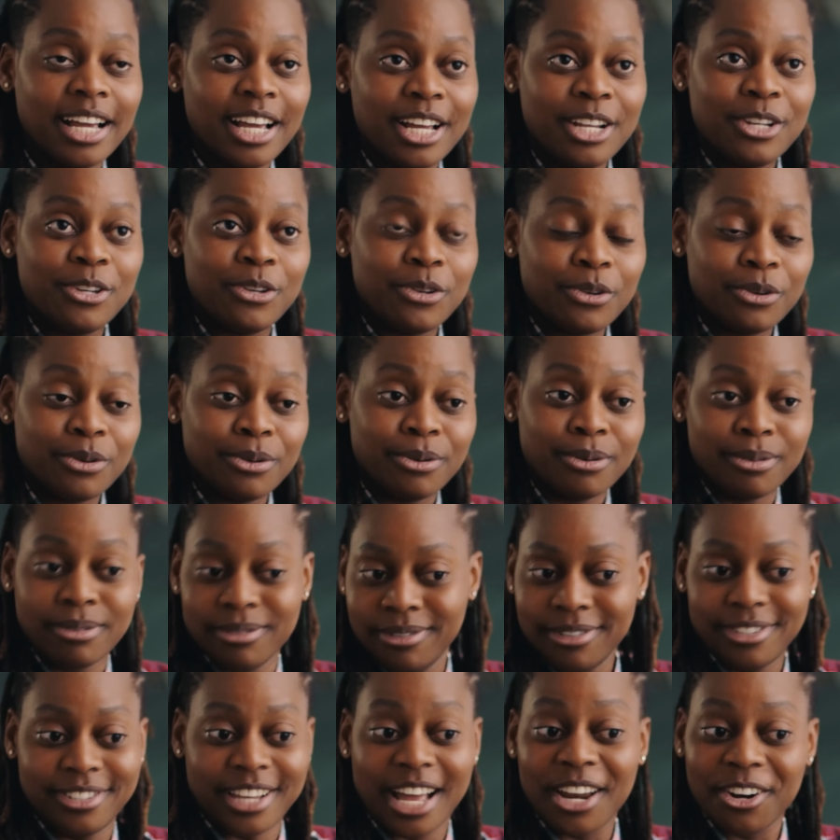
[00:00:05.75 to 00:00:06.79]
to
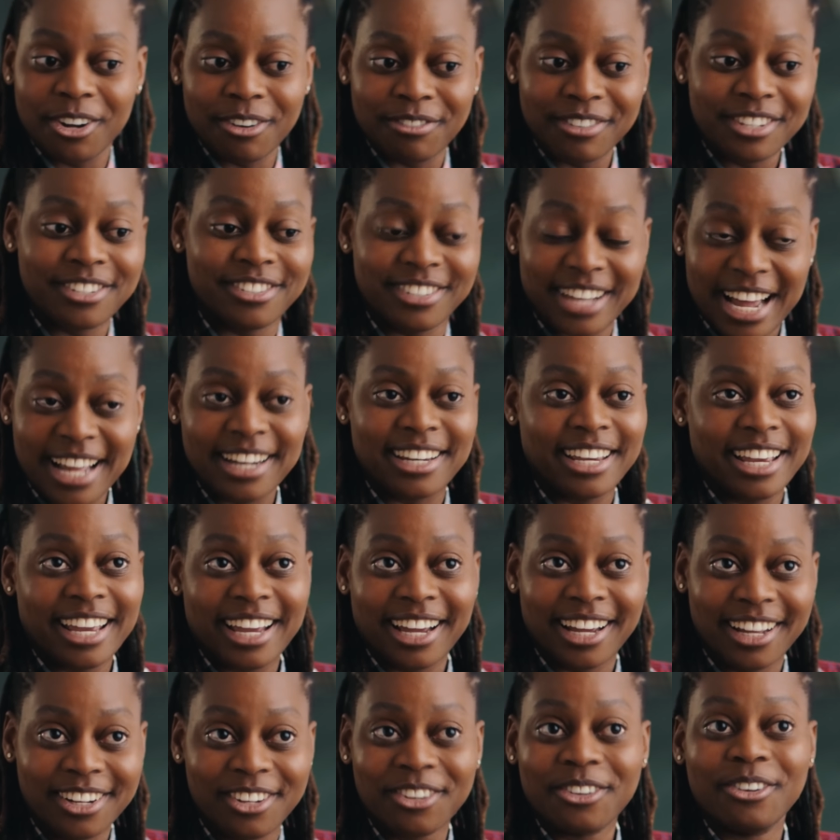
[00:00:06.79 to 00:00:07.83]
send off this
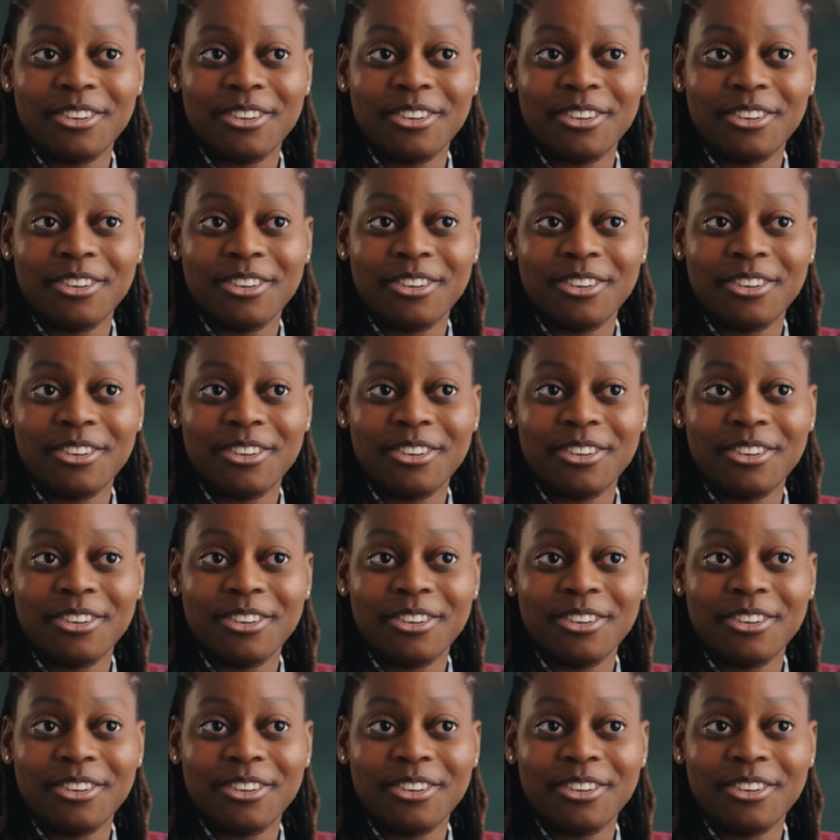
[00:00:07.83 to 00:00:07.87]
sidekick to